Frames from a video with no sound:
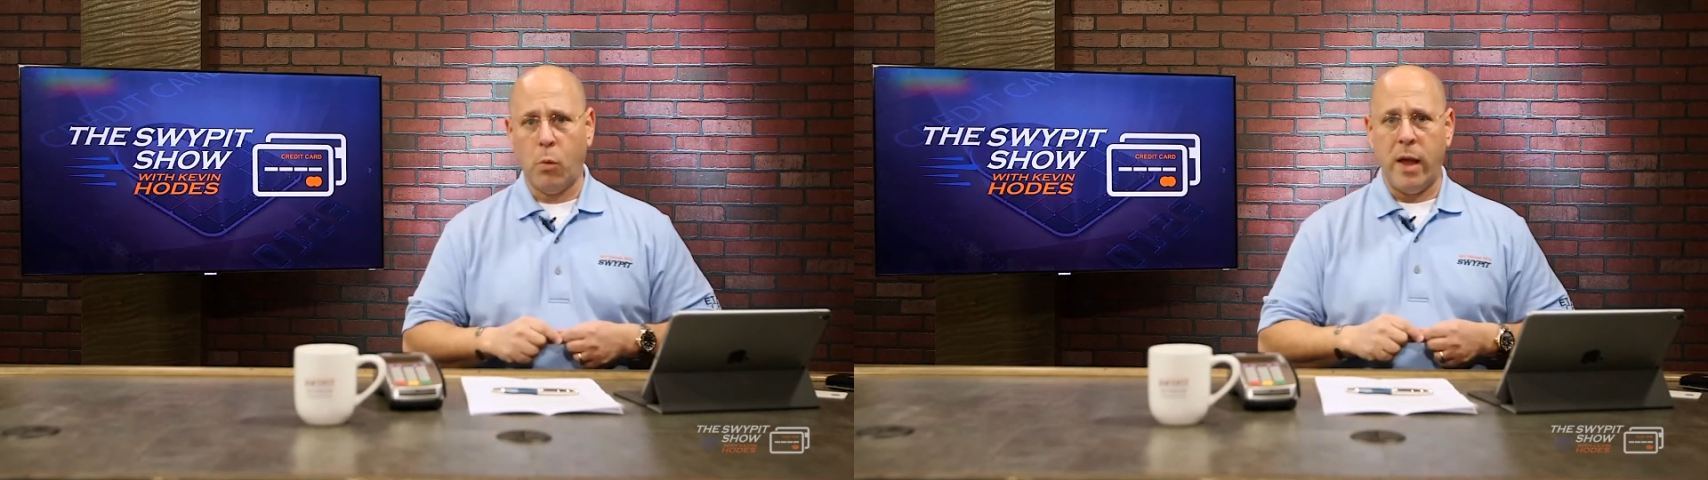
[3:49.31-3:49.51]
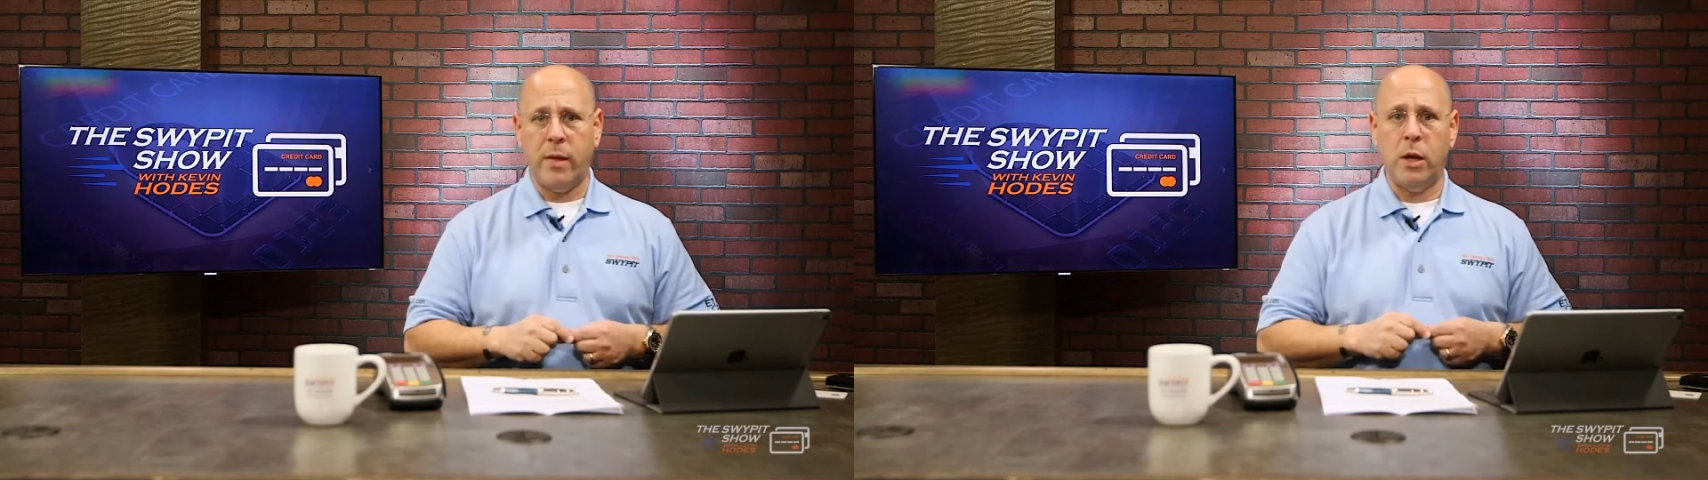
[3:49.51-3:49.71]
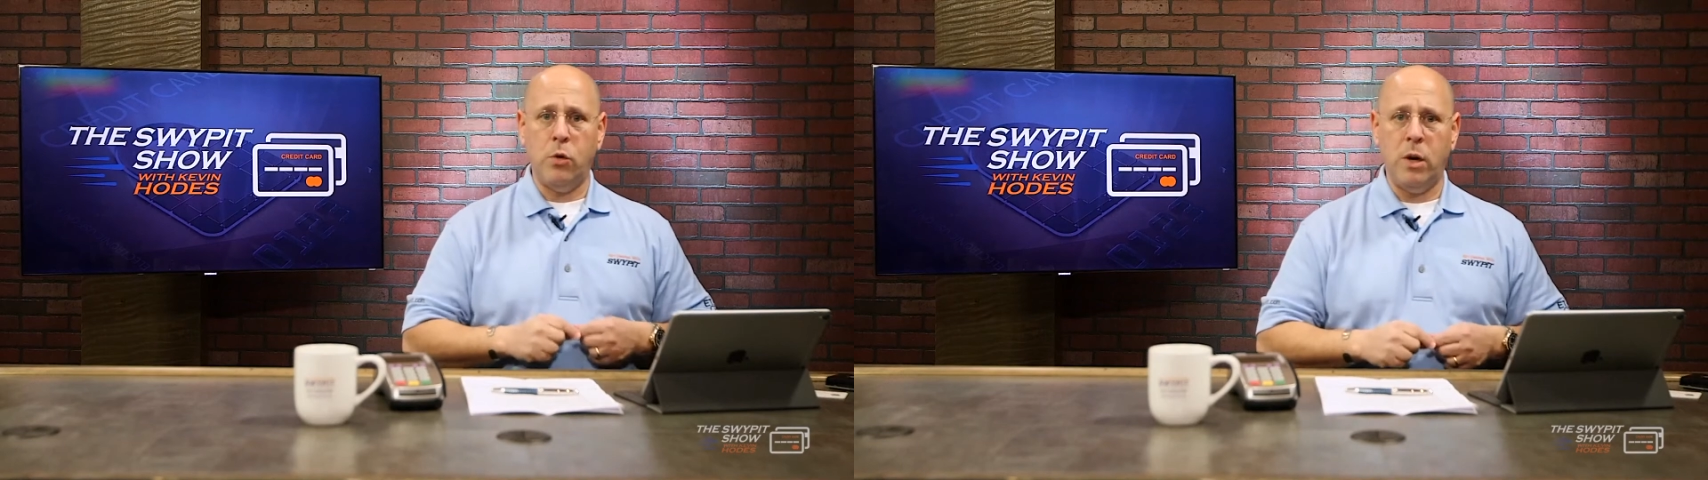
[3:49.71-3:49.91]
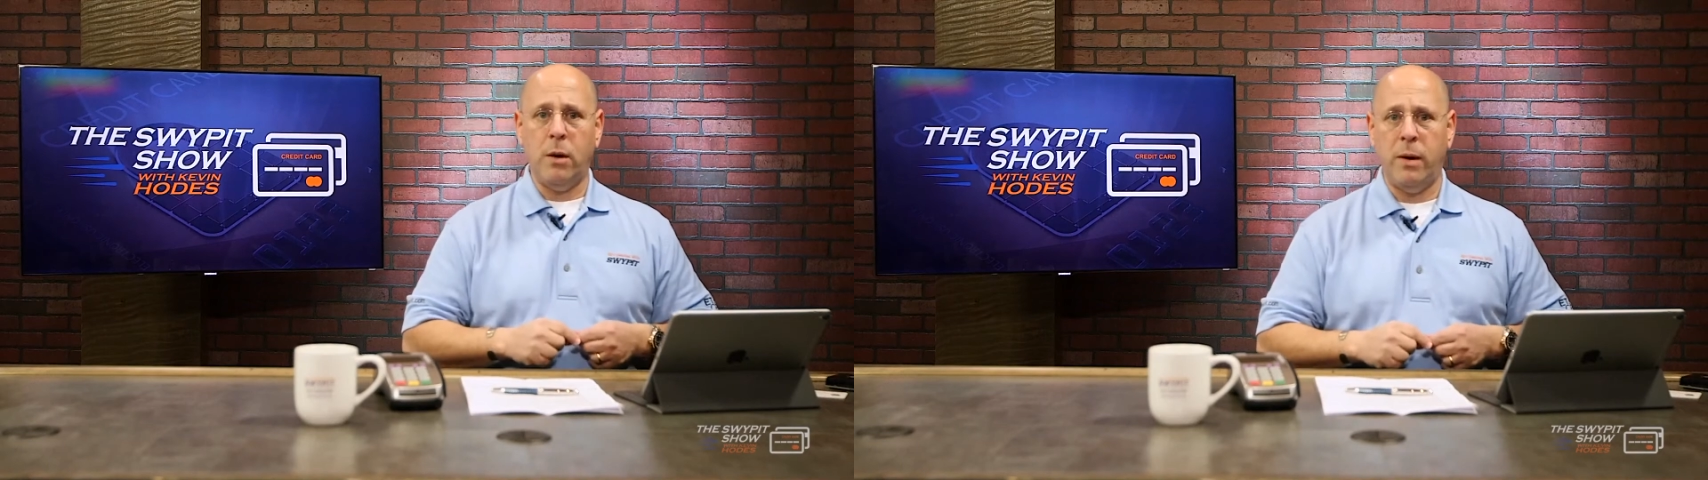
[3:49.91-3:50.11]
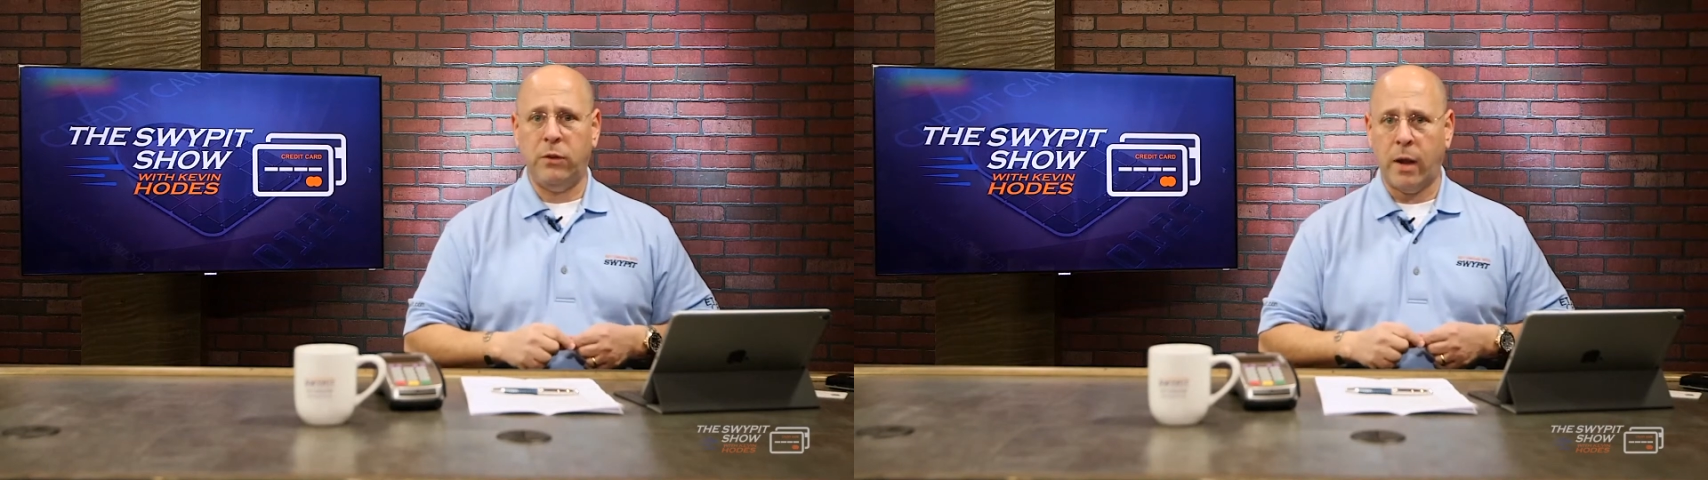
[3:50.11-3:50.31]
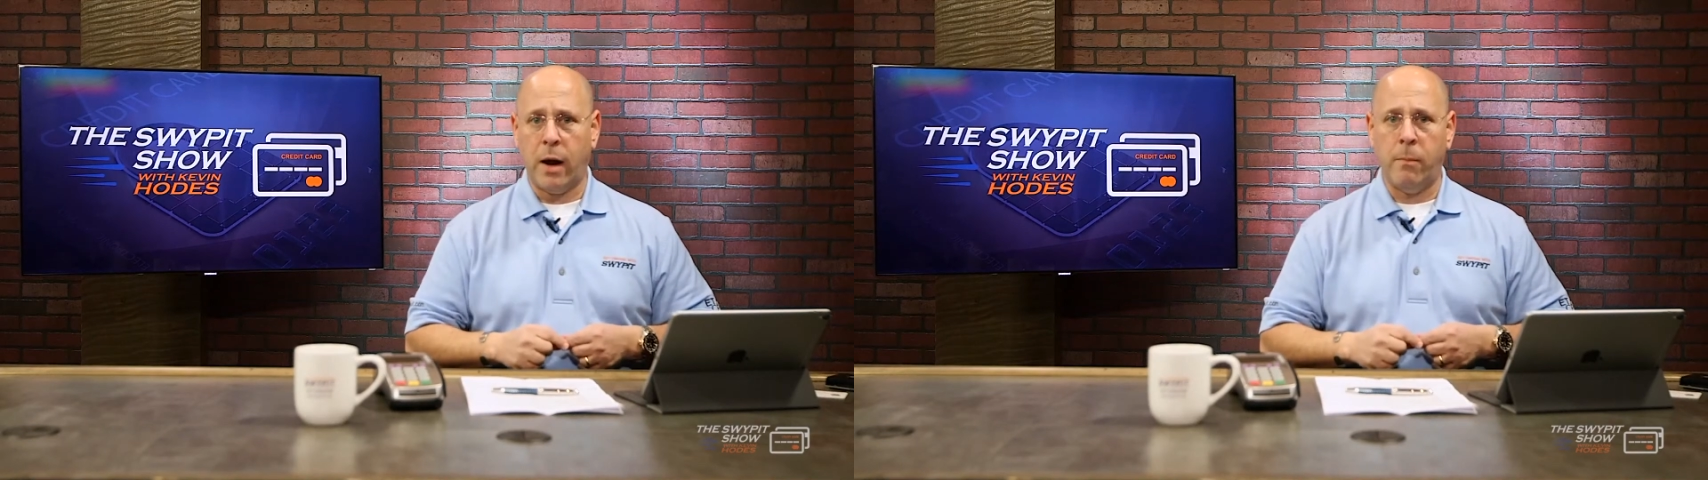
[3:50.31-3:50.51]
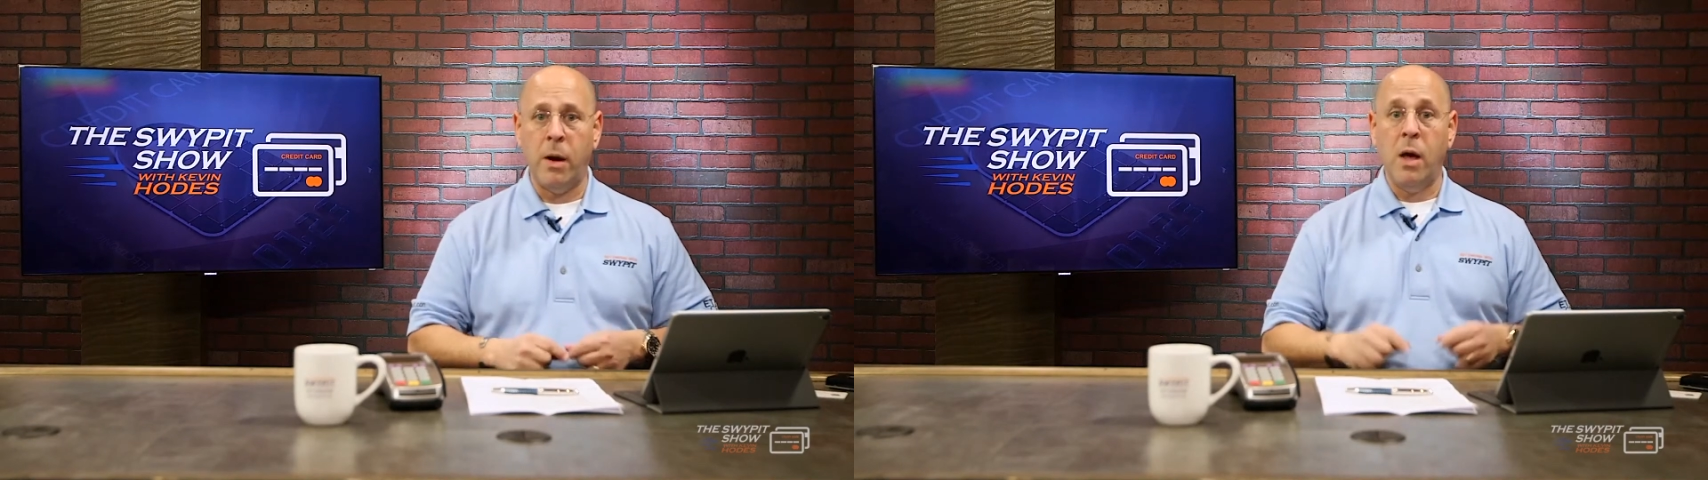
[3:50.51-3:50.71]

way that you need to be set up